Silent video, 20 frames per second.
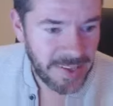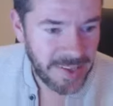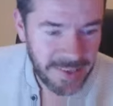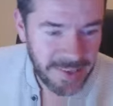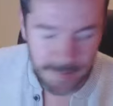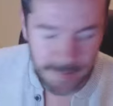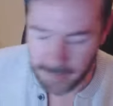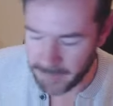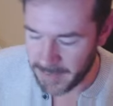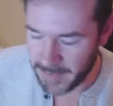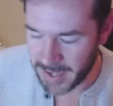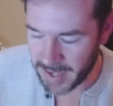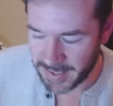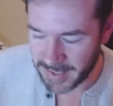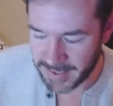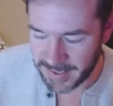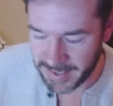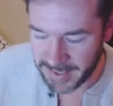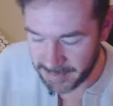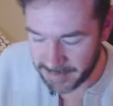is a
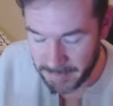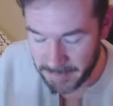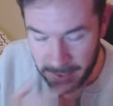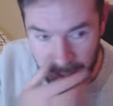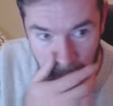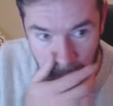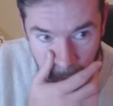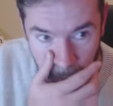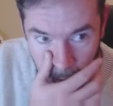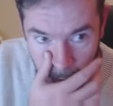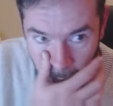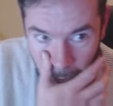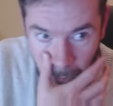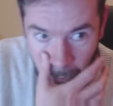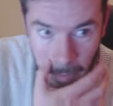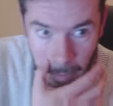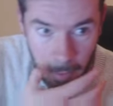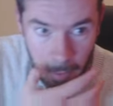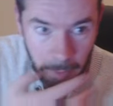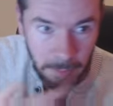mess. This is becoming a
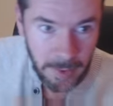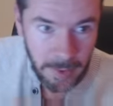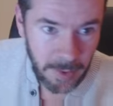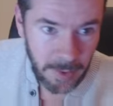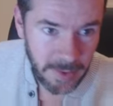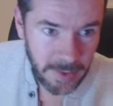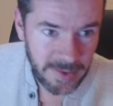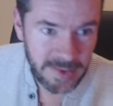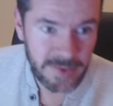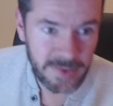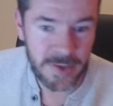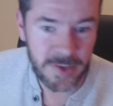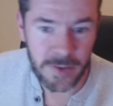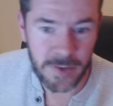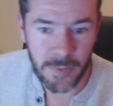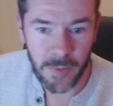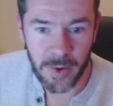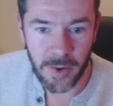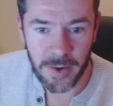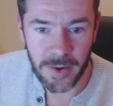real, it's
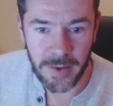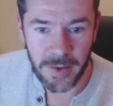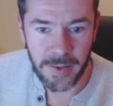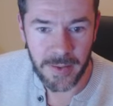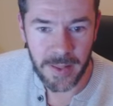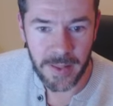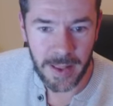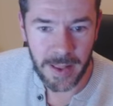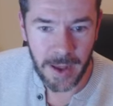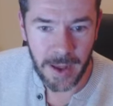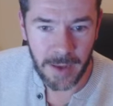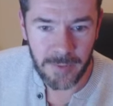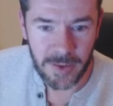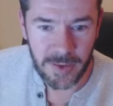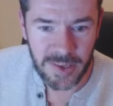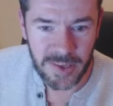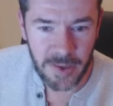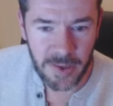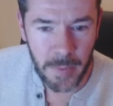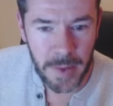3-on-1. I've
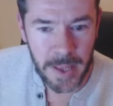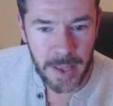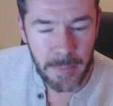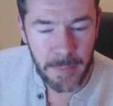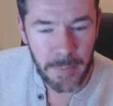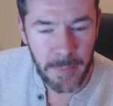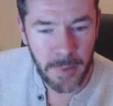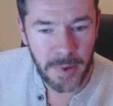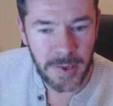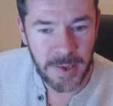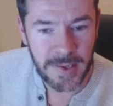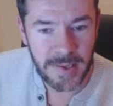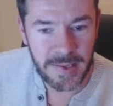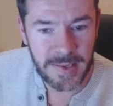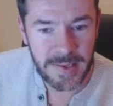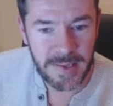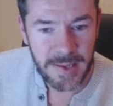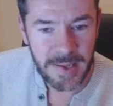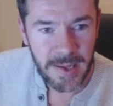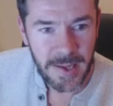got so many hit
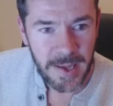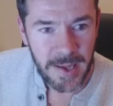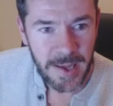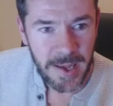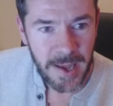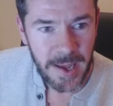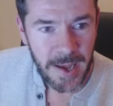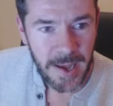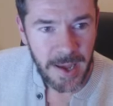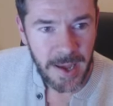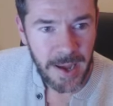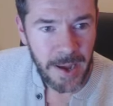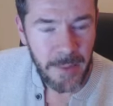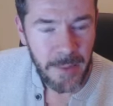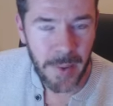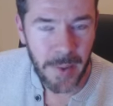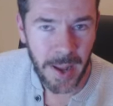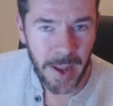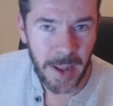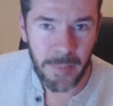points,
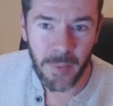but I'm